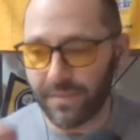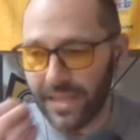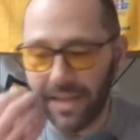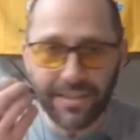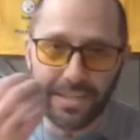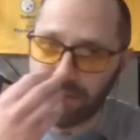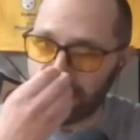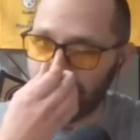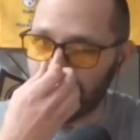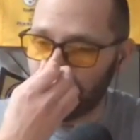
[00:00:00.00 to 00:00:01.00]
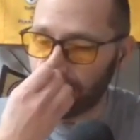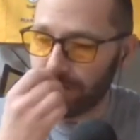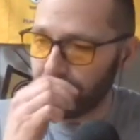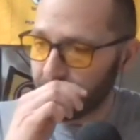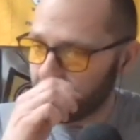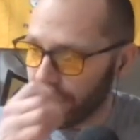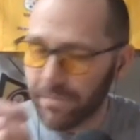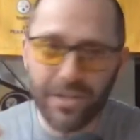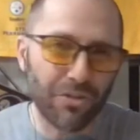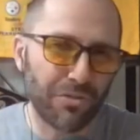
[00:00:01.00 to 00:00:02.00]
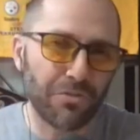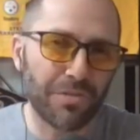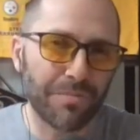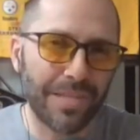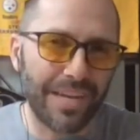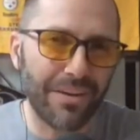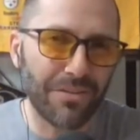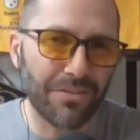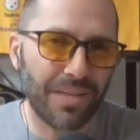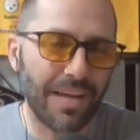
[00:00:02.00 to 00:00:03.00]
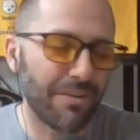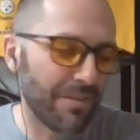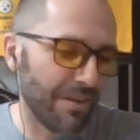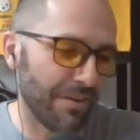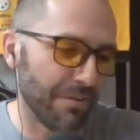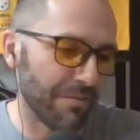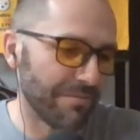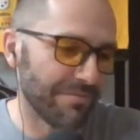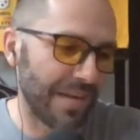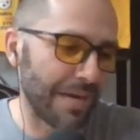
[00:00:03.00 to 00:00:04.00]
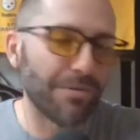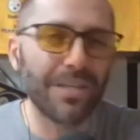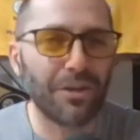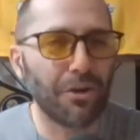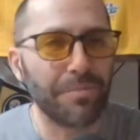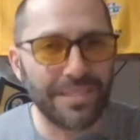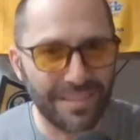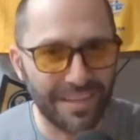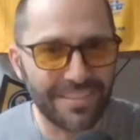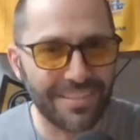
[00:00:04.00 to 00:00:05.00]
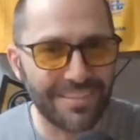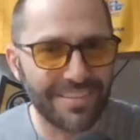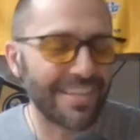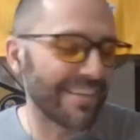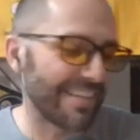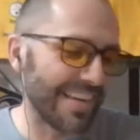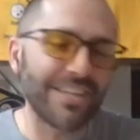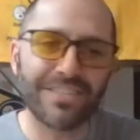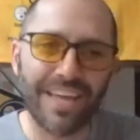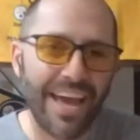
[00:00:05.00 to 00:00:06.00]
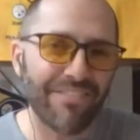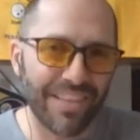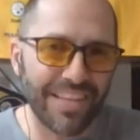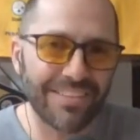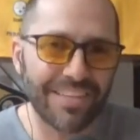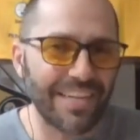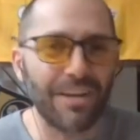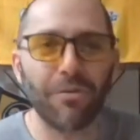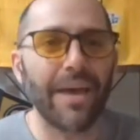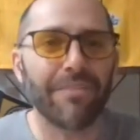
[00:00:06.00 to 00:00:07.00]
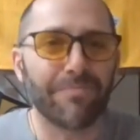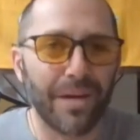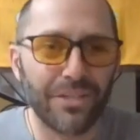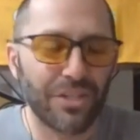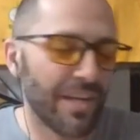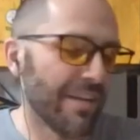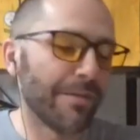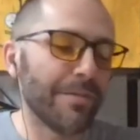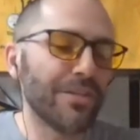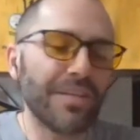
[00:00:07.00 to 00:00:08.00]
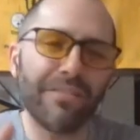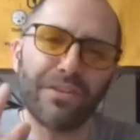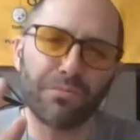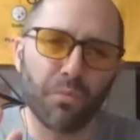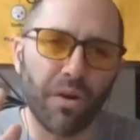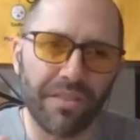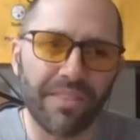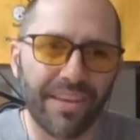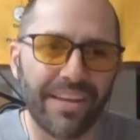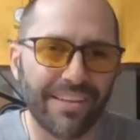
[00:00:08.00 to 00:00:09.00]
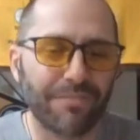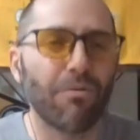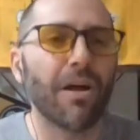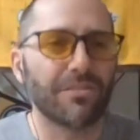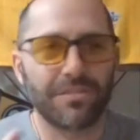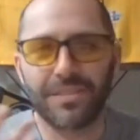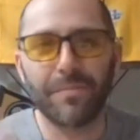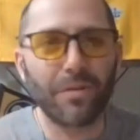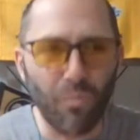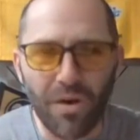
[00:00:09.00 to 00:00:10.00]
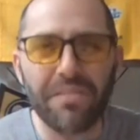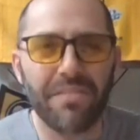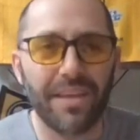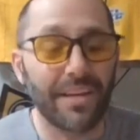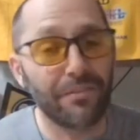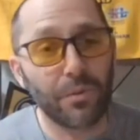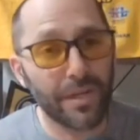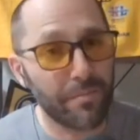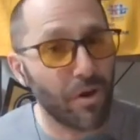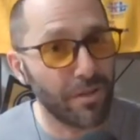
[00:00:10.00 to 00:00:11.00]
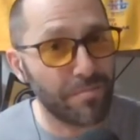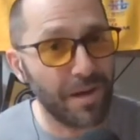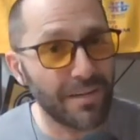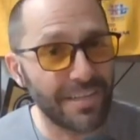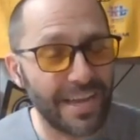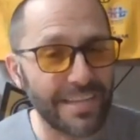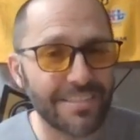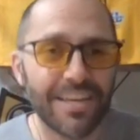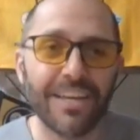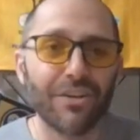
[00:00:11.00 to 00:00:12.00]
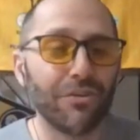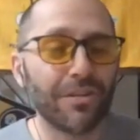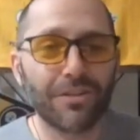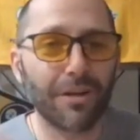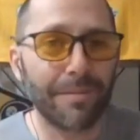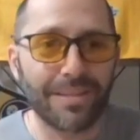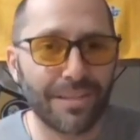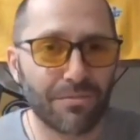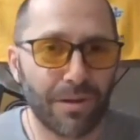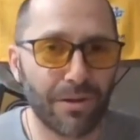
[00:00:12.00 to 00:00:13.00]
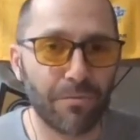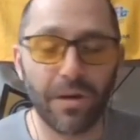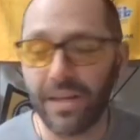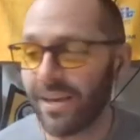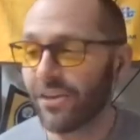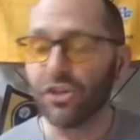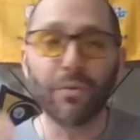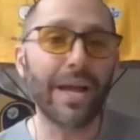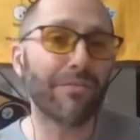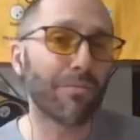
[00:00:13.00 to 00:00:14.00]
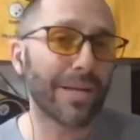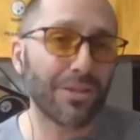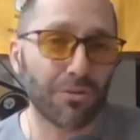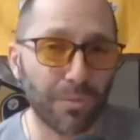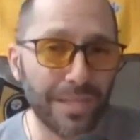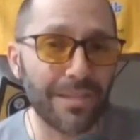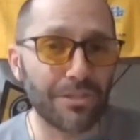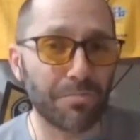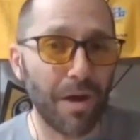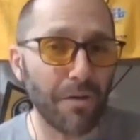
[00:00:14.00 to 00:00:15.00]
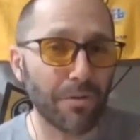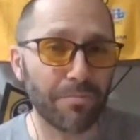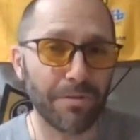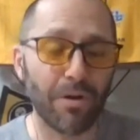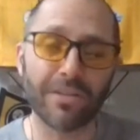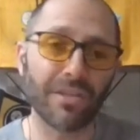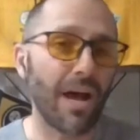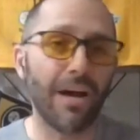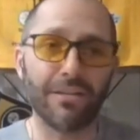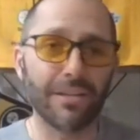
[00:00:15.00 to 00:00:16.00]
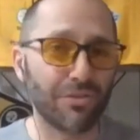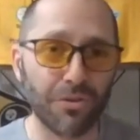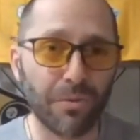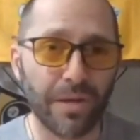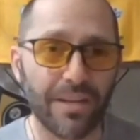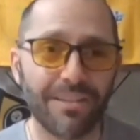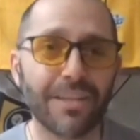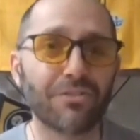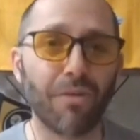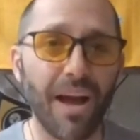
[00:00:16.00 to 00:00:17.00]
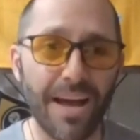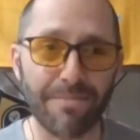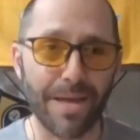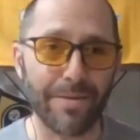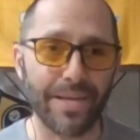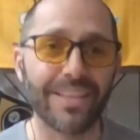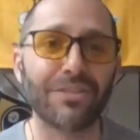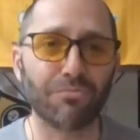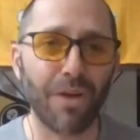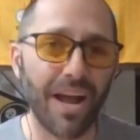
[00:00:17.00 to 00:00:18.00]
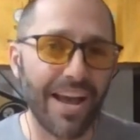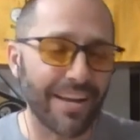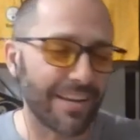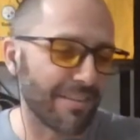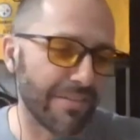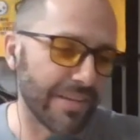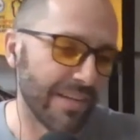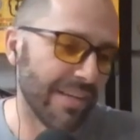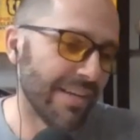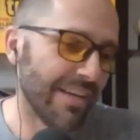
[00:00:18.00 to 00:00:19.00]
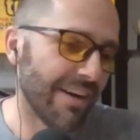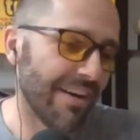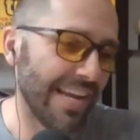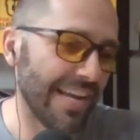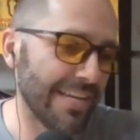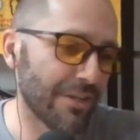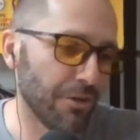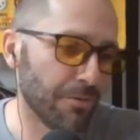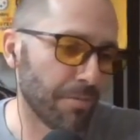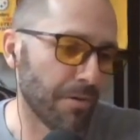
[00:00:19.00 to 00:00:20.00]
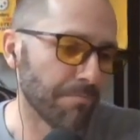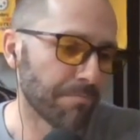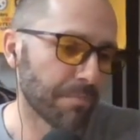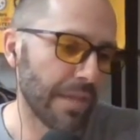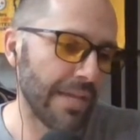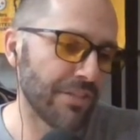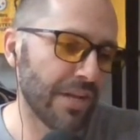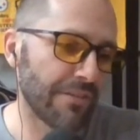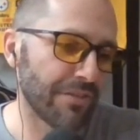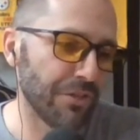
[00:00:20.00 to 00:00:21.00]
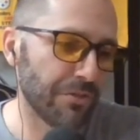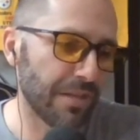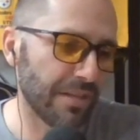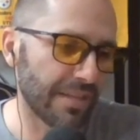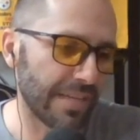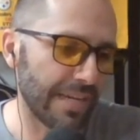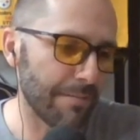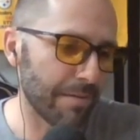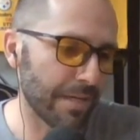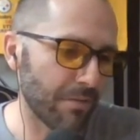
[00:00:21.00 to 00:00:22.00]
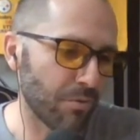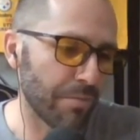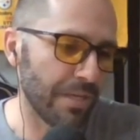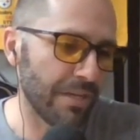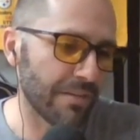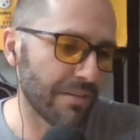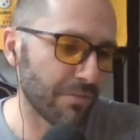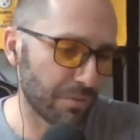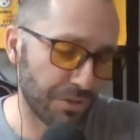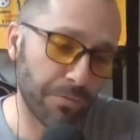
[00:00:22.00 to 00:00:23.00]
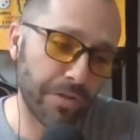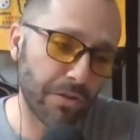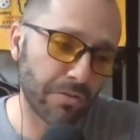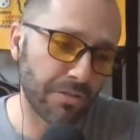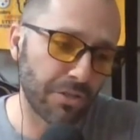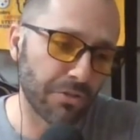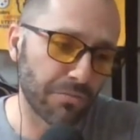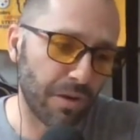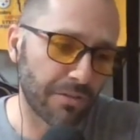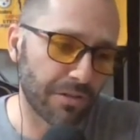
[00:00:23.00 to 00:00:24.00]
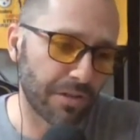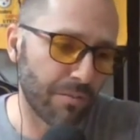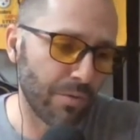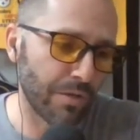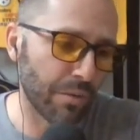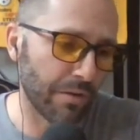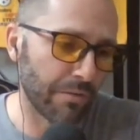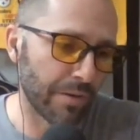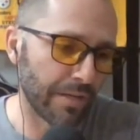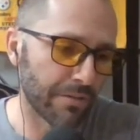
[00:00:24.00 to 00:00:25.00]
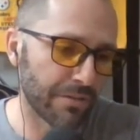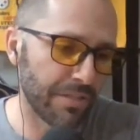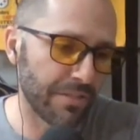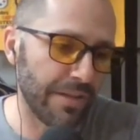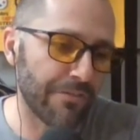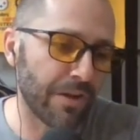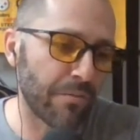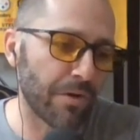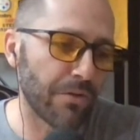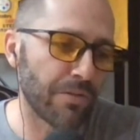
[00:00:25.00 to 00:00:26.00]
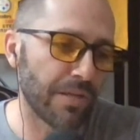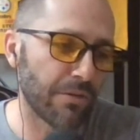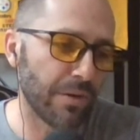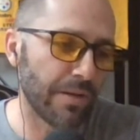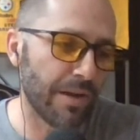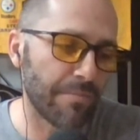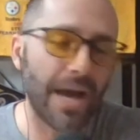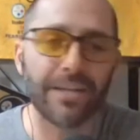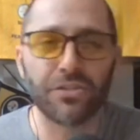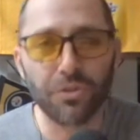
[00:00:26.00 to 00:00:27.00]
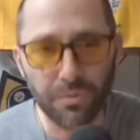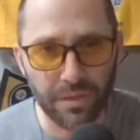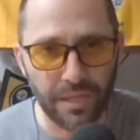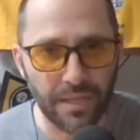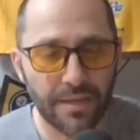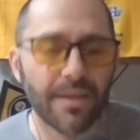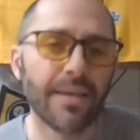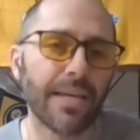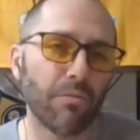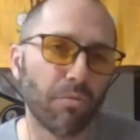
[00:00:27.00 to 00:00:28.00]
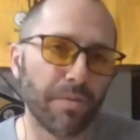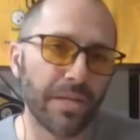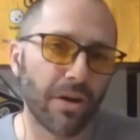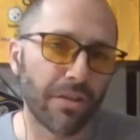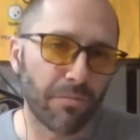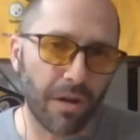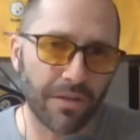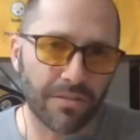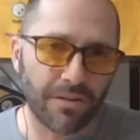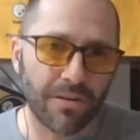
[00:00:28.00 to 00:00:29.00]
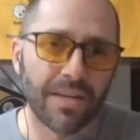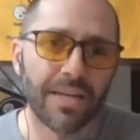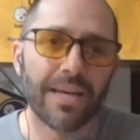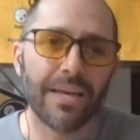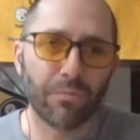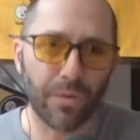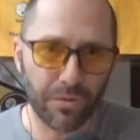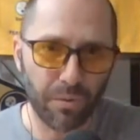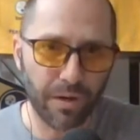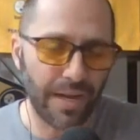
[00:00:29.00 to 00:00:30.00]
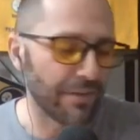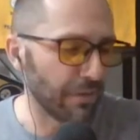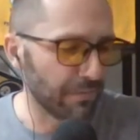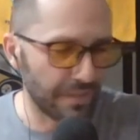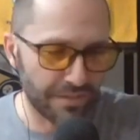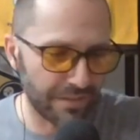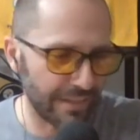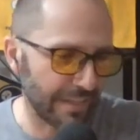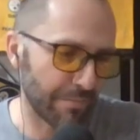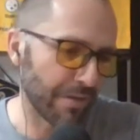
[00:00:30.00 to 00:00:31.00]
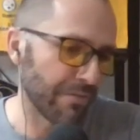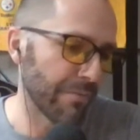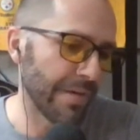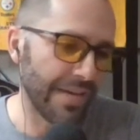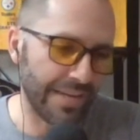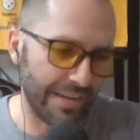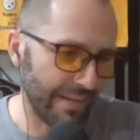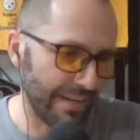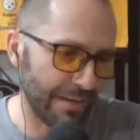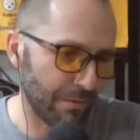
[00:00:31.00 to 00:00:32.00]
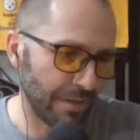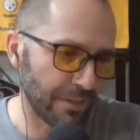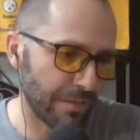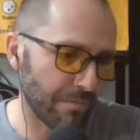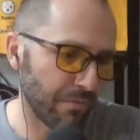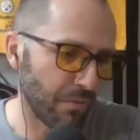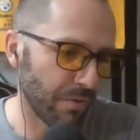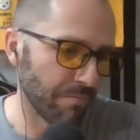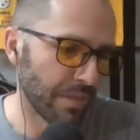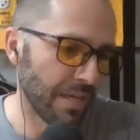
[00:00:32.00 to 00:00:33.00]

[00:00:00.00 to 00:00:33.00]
now that he's a Steeler, maybe he'll do something else. I don't know. I really hope he doesn't. Like, can I just have this? Like, I don't have much. Let me just have this one thing. Like, Russ, give me one thing. Now, if you want to come on the podcast, you can talk about Let's Ride all you want. You want to have a regular weekly spot with me, Russ? Ah, let's do it. Let's ride, baby. Let's ride. I'd love it. All right, Andy Cooper. Hey, Jeff, do you think that Kenny Pickett will be will still be on the Steelers roster come week one of the regular season? If not, where do you think he'll end up? I do think he will be on the roster in week one. I don't think they're going to get rid of him at, in any way, shape, or form.